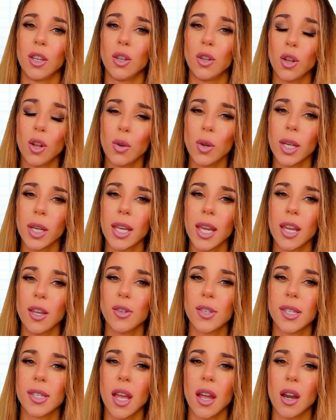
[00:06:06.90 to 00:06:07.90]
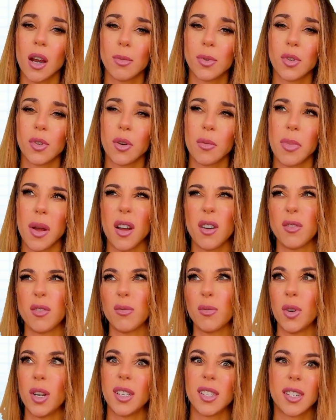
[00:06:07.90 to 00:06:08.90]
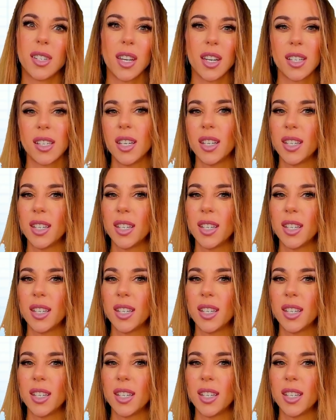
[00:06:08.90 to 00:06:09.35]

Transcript: you'll only get your setups on about, what, 60